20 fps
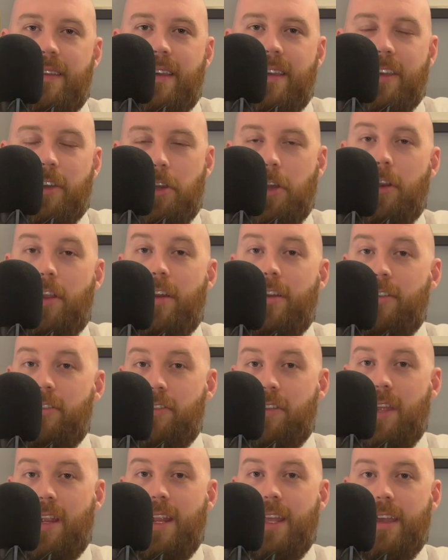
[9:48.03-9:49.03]
good
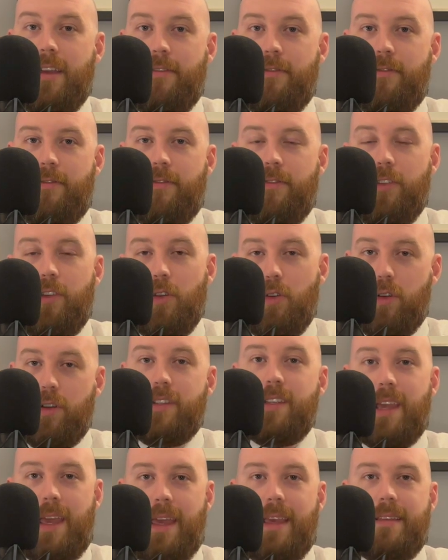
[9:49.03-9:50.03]
understanding of your
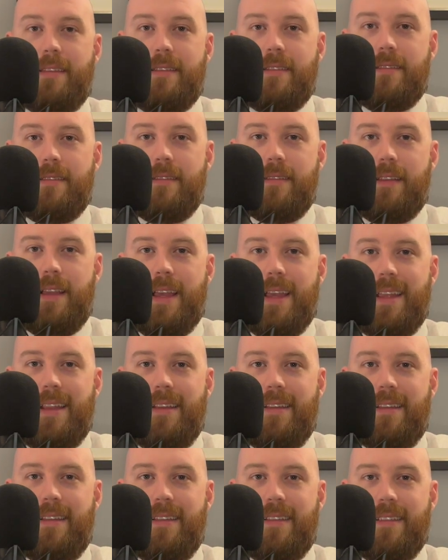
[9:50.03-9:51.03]
tastes
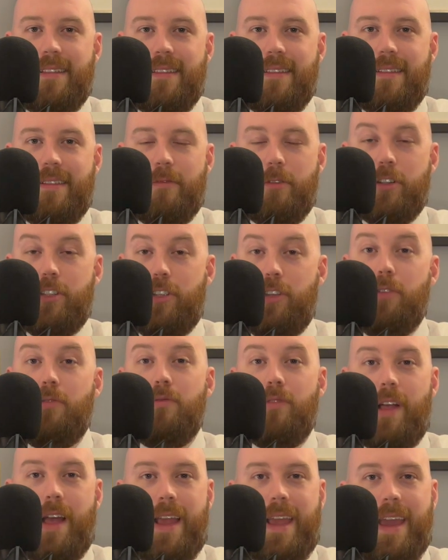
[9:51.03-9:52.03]
and what you
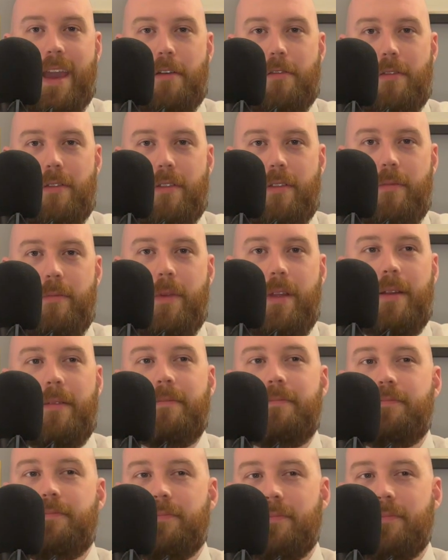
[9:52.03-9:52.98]
like out of them, and